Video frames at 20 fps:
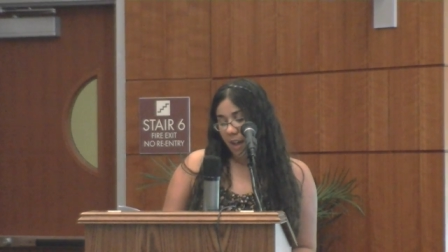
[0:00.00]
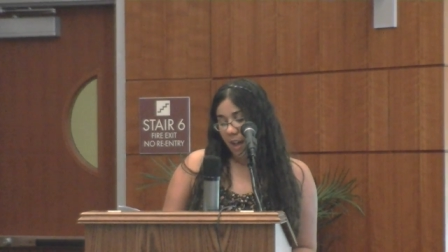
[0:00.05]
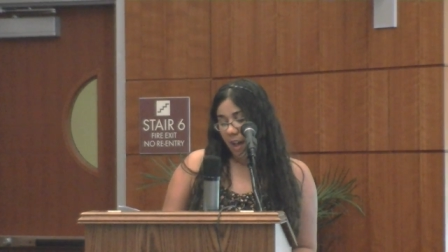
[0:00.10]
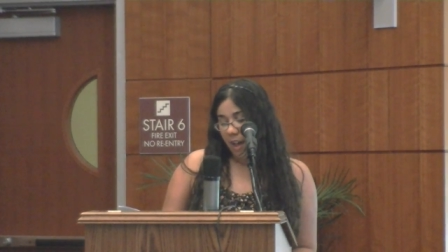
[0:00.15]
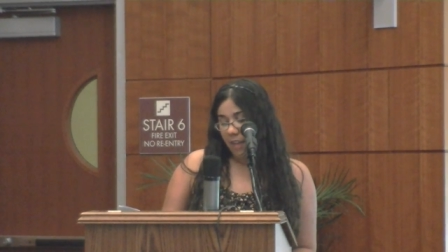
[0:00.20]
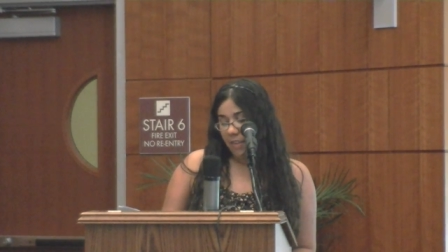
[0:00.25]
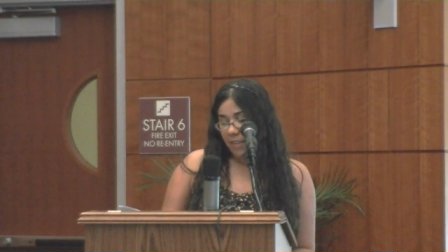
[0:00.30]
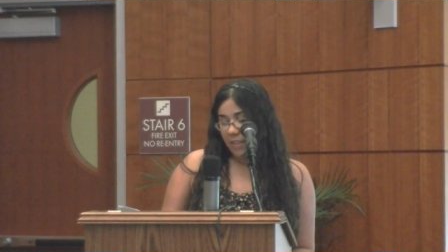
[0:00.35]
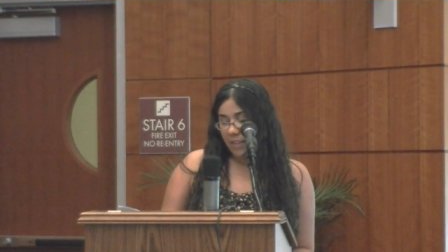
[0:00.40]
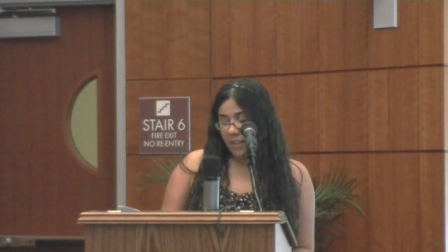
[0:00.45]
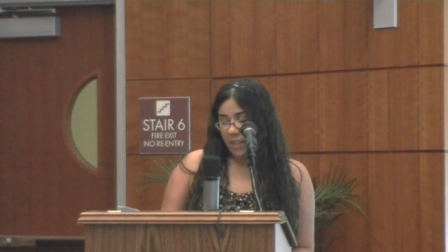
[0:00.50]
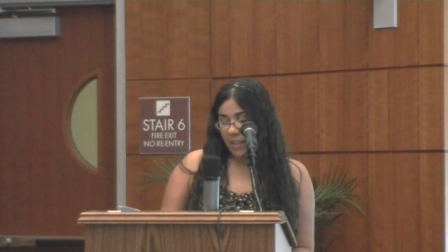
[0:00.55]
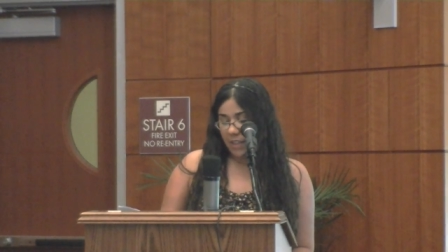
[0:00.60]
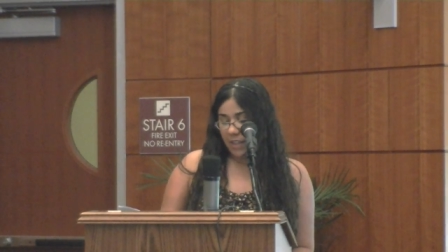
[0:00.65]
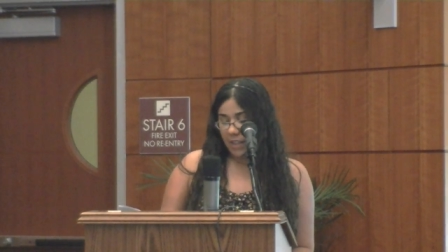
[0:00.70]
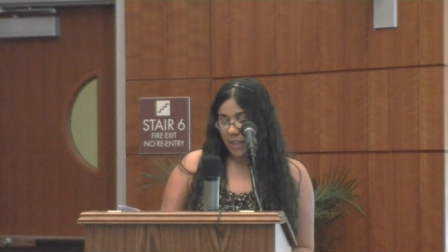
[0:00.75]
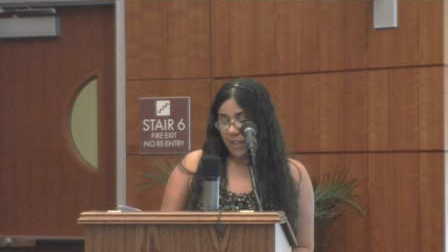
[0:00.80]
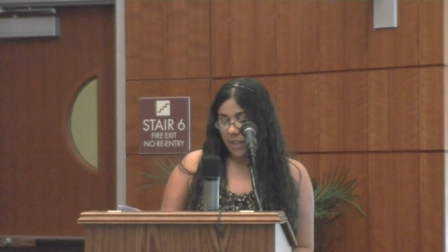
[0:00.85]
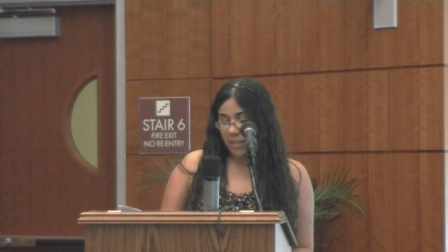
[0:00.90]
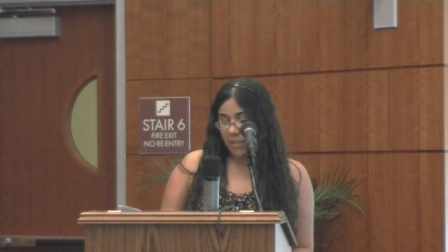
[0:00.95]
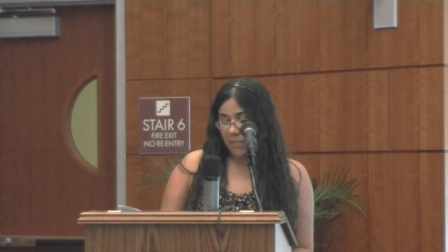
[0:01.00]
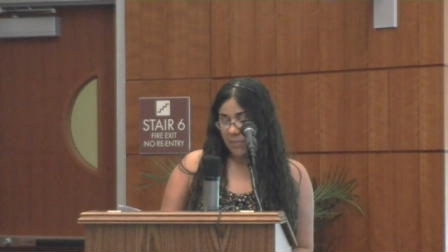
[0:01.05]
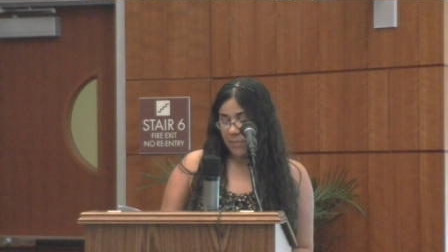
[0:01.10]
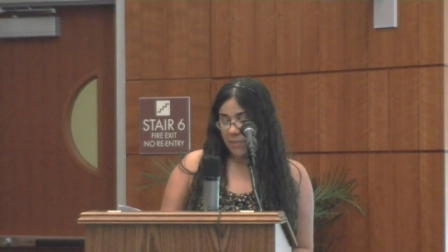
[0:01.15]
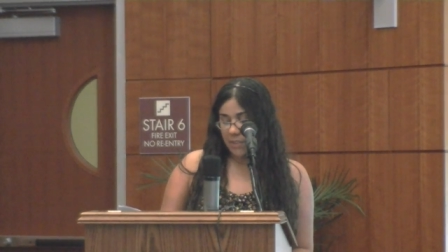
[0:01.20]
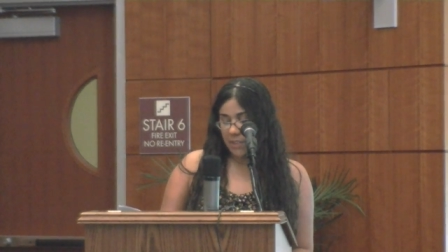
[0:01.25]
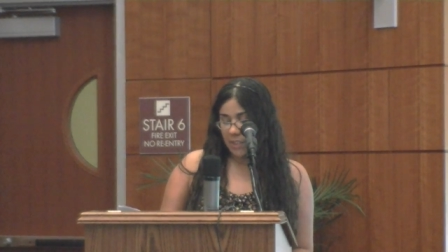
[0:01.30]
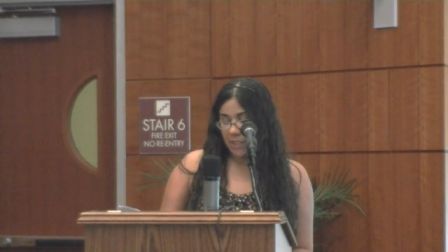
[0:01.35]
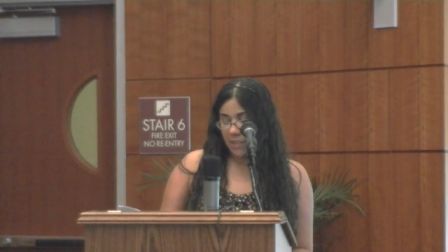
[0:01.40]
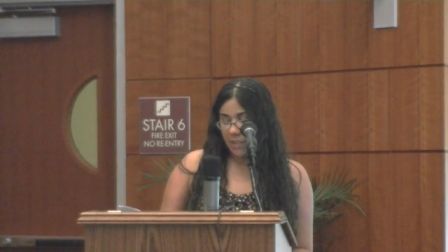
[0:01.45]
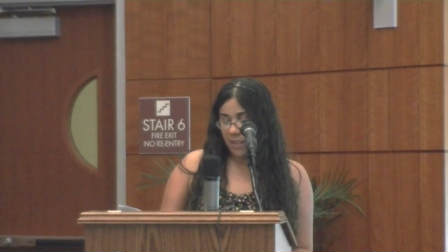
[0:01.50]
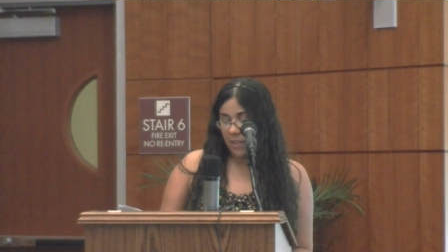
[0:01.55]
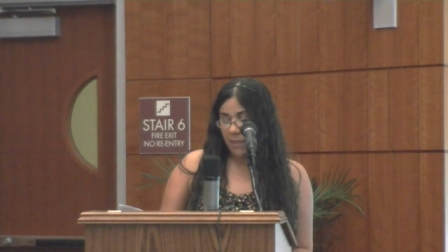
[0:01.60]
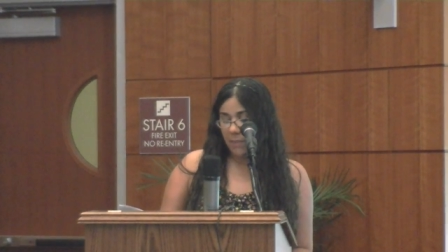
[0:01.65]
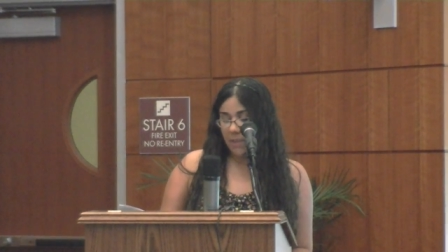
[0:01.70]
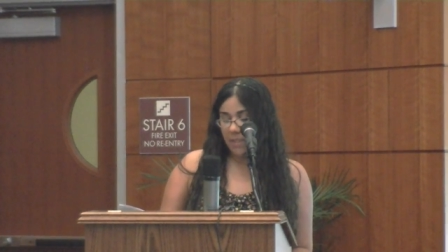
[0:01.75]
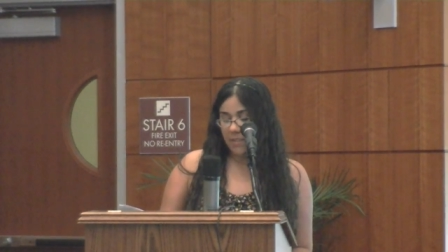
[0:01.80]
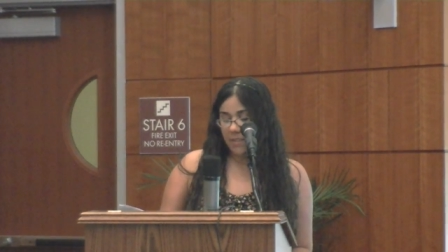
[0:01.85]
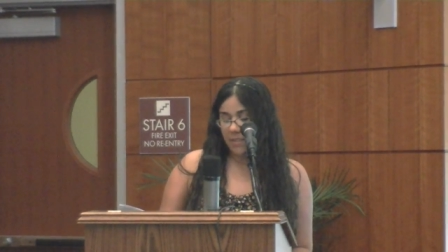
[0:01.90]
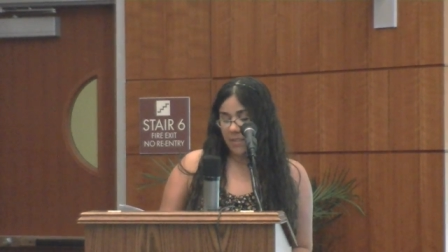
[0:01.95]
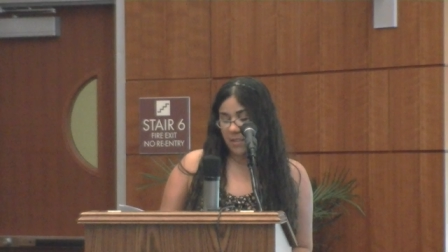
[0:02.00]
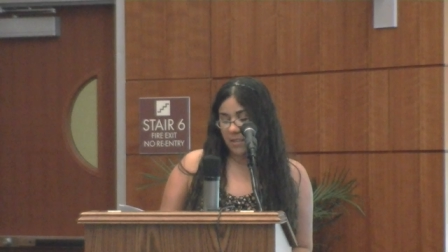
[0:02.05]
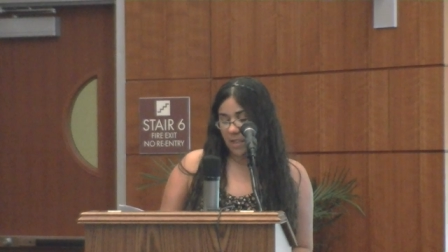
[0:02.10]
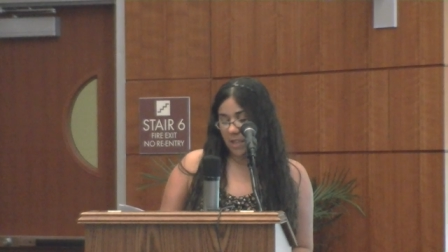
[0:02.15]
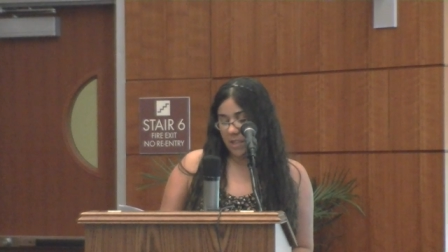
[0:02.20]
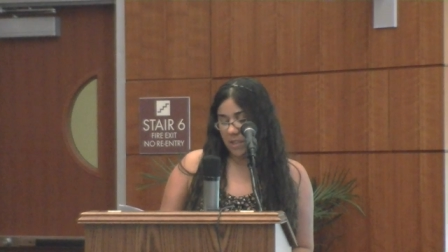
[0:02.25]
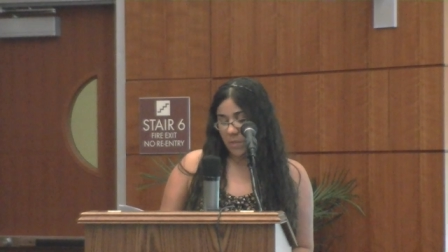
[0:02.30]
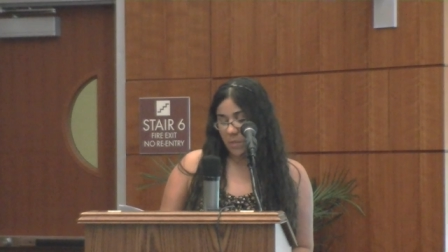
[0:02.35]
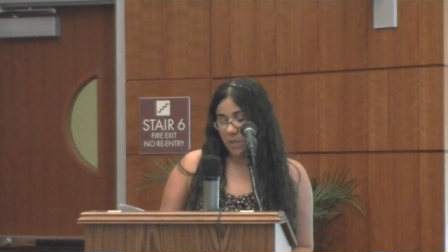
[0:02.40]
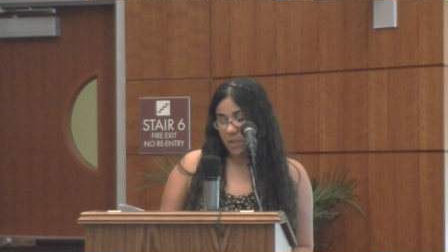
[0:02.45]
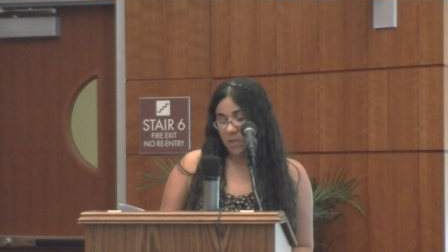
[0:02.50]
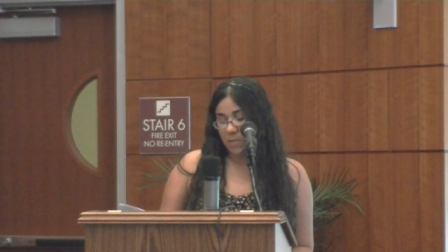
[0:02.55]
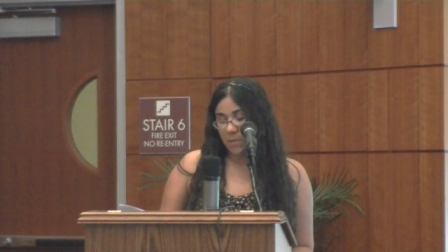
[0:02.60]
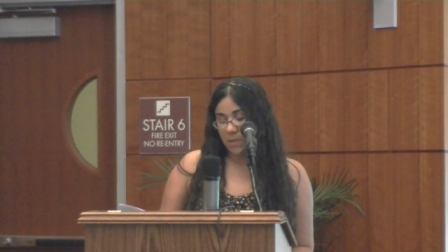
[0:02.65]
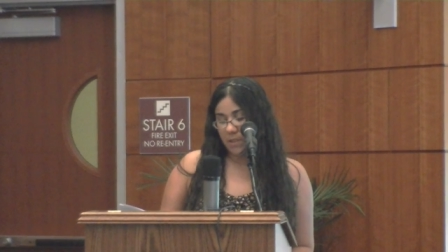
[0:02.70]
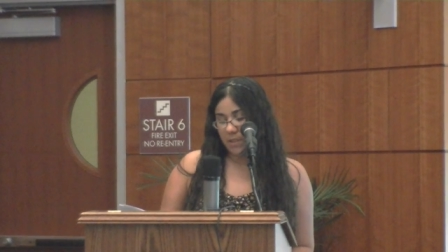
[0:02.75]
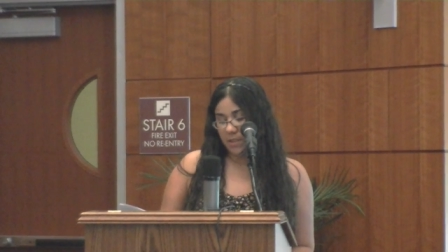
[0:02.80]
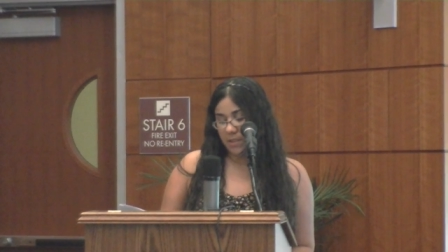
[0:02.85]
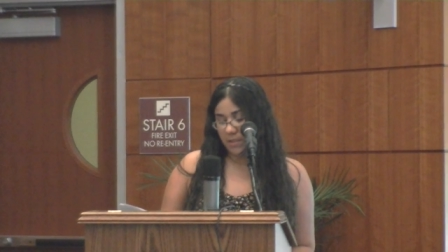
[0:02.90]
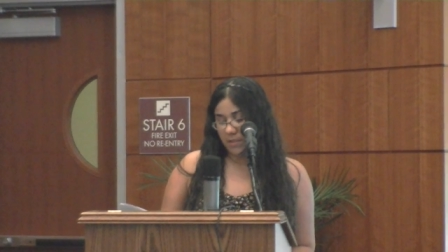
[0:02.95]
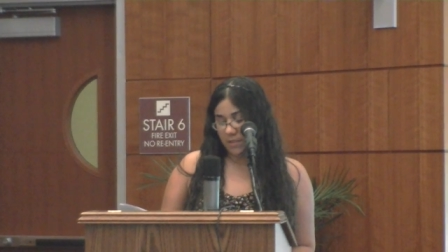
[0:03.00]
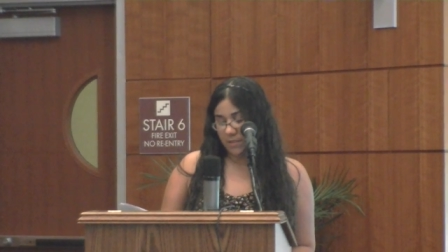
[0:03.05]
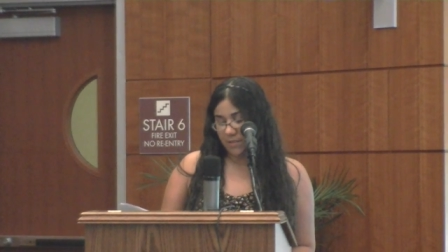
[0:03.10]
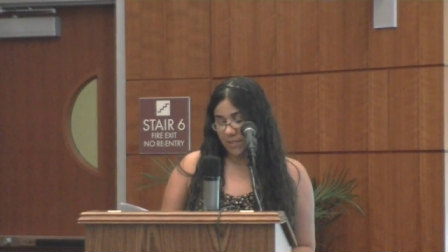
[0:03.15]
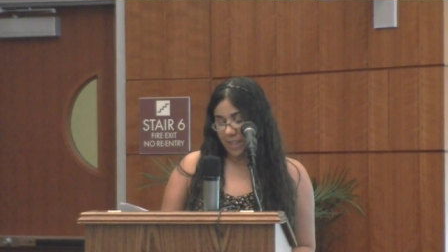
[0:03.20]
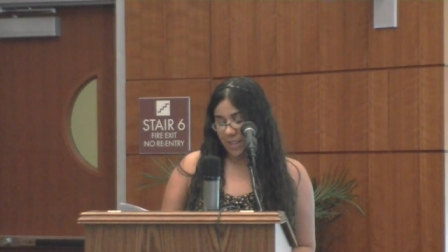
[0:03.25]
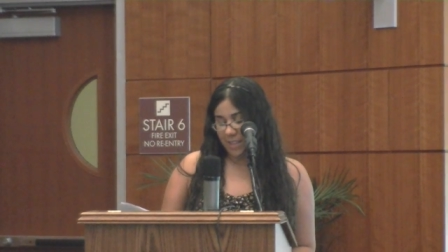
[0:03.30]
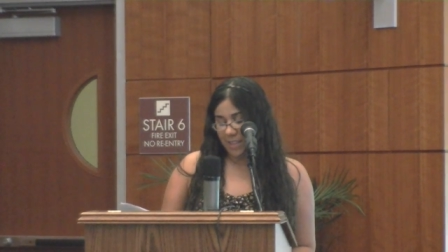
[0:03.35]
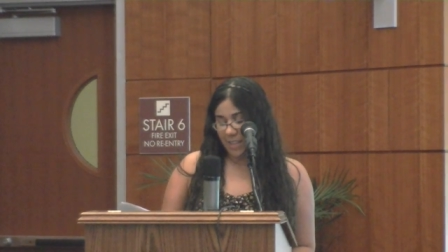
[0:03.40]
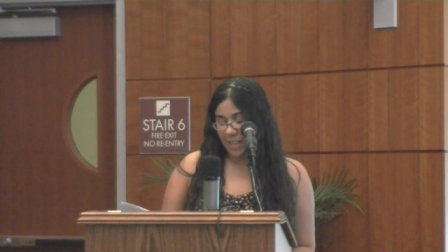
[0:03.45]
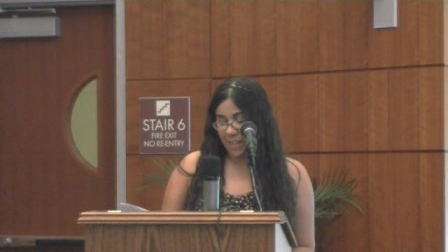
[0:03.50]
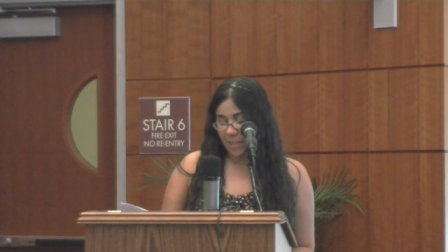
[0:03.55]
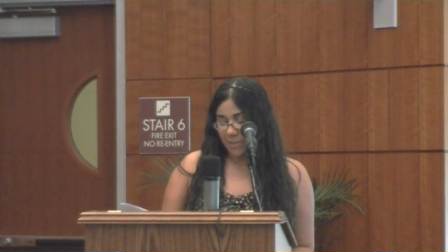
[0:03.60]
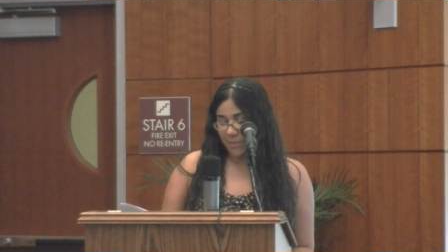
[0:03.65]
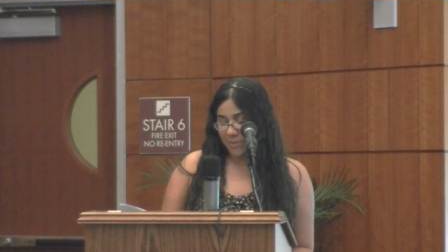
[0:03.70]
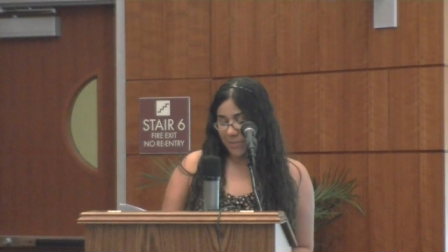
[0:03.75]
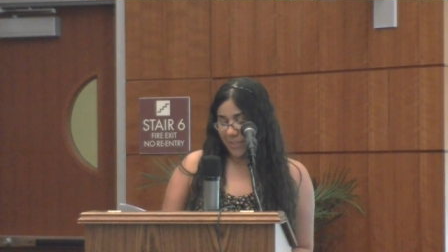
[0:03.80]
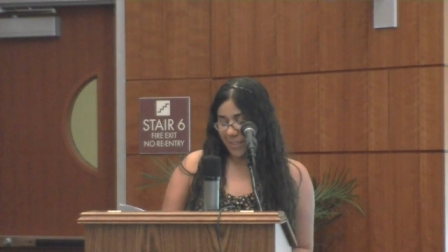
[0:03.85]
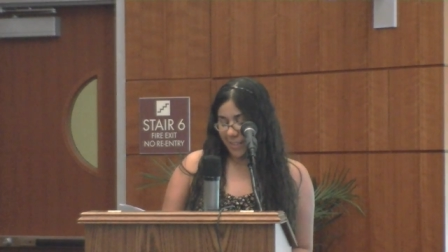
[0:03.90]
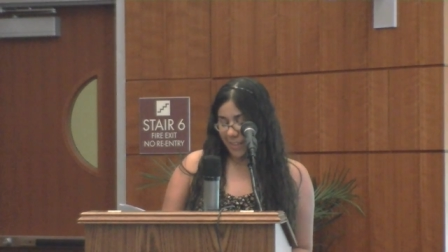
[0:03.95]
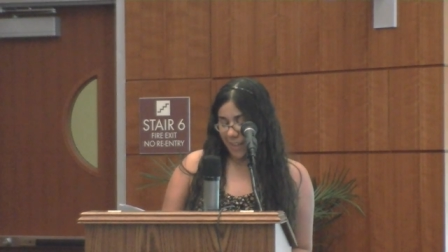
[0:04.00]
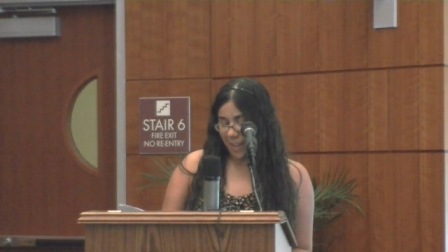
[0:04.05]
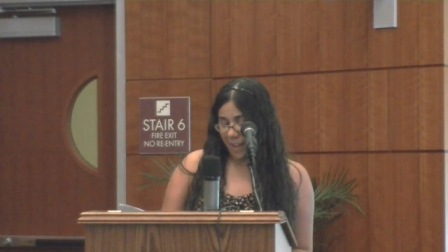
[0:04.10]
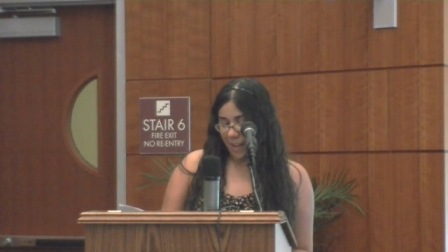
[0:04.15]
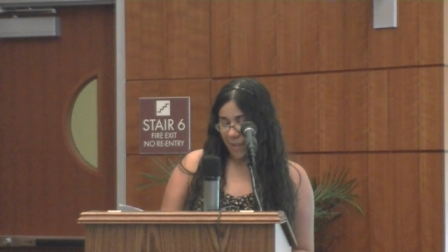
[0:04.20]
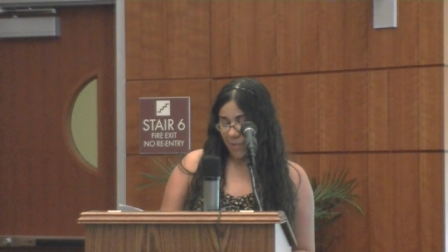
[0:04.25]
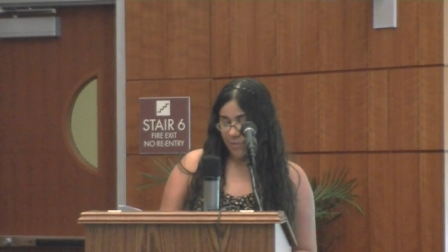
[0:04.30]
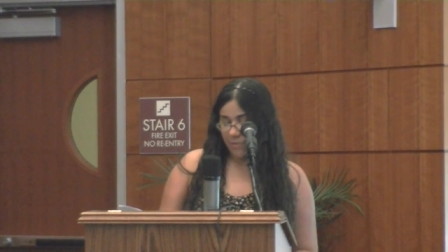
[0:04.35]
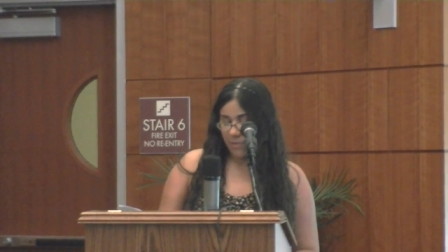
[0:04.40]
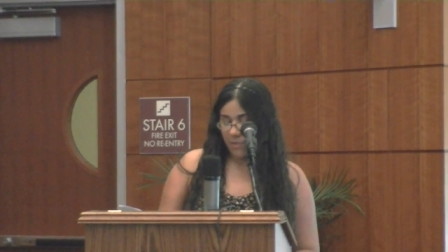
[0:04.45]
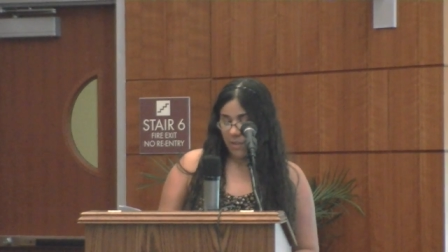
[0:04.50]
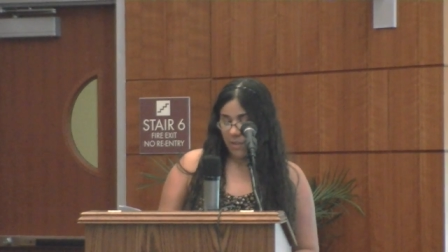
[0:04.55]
I think I can hear them sing your lament as whispery as echoes can allow.